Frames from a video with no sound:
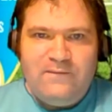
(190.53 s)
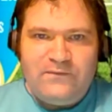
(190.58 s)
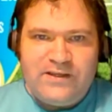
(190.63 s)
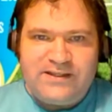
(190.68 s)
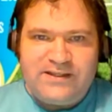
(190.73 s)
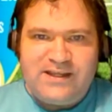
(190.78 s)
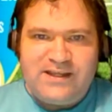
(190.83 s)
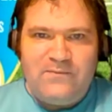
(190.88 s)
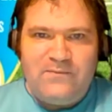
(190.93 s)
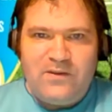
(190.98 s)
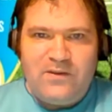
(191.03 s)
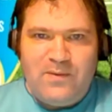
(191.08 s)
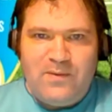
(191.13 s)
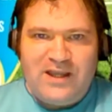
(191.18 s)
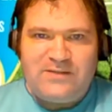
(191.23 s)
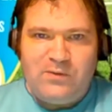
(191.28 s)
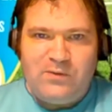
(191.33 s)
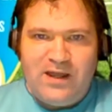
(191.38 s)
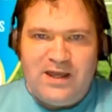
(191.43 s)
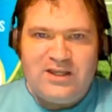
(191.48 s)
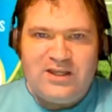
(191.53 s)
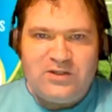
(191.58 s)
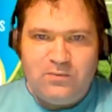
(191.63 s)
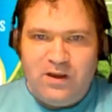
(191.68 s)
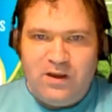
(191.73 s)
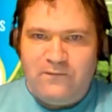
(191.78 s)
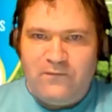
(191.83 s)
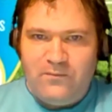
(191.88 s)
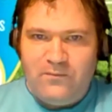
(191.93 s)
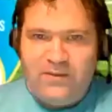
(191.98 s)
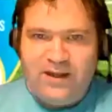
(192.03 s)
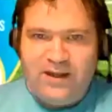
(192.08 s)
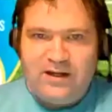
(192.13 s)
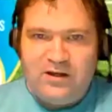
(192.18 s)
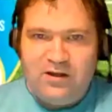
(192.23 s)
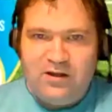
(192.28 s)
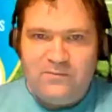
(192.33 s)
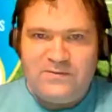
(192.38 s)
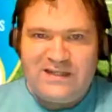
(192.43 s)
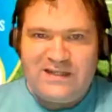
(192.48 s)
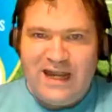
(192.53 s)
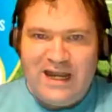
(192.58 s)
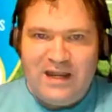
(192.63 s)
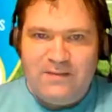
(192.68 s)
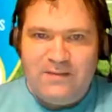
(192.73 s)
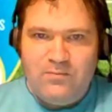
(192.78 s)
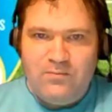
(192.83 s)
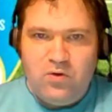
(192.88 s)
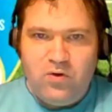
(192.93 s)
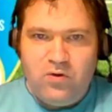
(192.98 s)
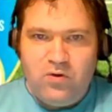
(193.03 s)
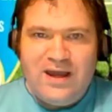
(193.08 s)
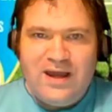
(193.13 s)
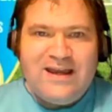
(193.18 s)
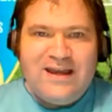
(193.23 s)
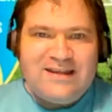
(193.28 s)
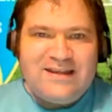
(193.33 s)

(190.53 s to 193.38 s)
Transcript: to tempt the best players away from their clubs anymore.